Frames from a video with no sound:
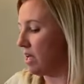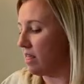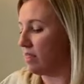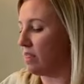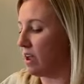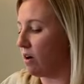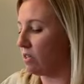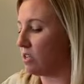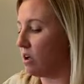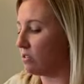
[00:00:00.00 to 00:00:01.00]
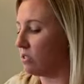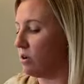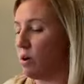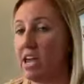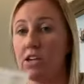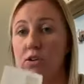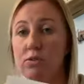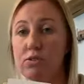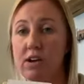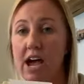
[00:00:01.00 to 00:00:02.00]
There is also a
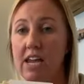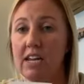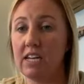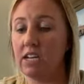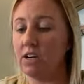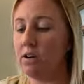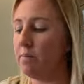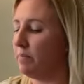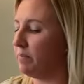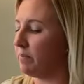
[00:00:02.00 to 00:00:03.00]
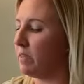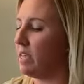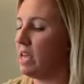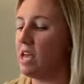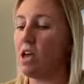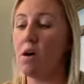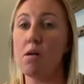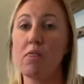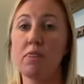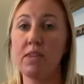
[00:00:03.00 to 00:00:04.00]
user guide in here.
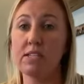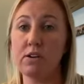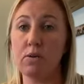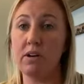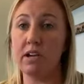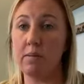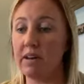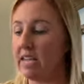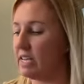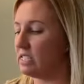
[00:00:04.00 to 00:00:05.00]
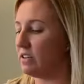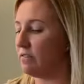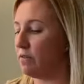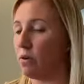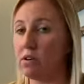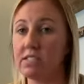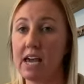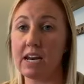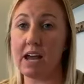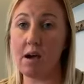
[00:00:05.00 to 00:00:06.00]
These are going to come in handy for
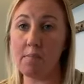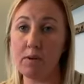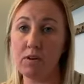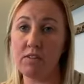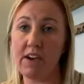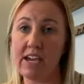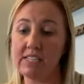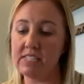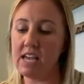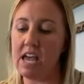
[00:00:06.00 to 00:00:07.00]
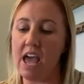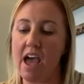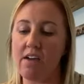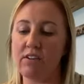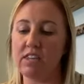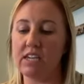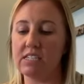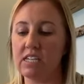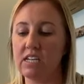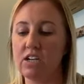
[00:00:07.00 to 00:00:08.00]
setting up your device. Everything is
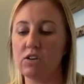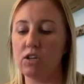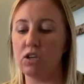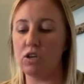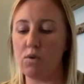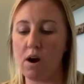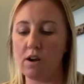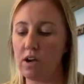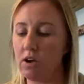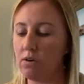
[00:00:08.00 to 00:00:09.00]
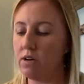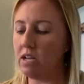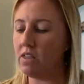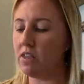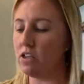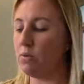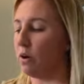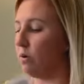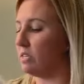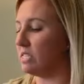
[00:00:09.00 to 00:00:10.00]
in here. The QR code that you are
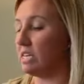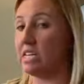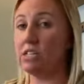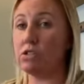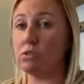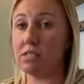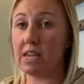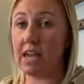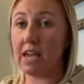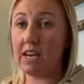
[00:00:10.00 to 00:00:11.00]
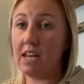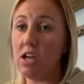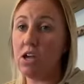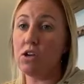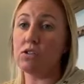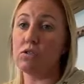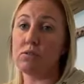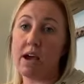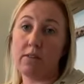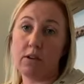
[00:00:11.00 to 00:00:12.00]
going to need to scan to
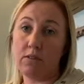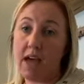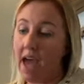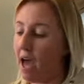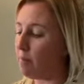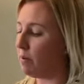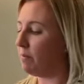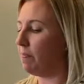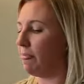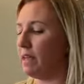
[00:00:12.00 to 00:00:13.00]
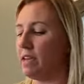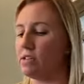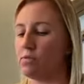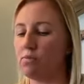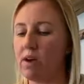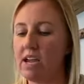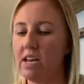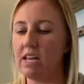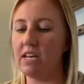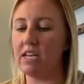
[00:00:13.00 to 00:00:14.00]
download the app is right
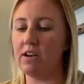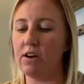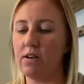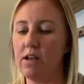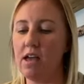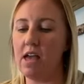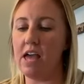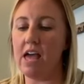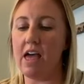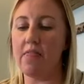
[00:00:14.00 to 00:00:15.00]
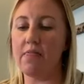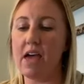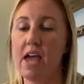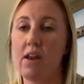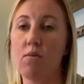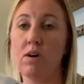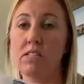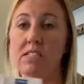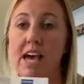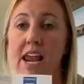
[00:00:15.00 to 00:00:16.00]
in here. And then
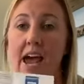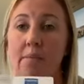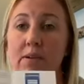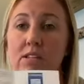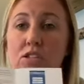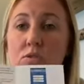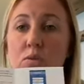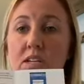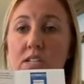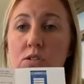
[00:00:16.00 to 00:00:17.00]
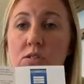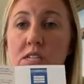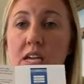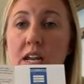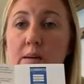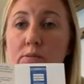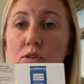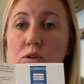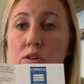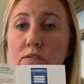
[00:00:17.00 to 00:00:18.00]
once that happens, you will need to sync it up
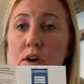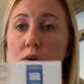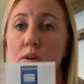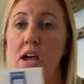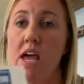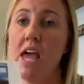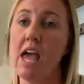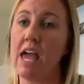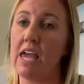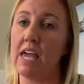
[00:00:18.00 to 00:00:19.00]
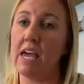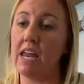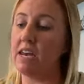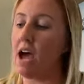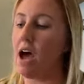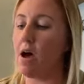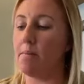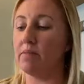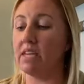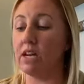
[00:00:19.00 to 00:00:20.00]
to your phone and
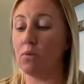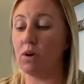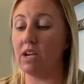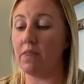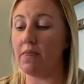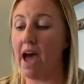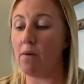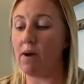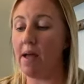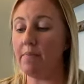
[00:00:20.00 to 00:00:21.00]
get it working that way.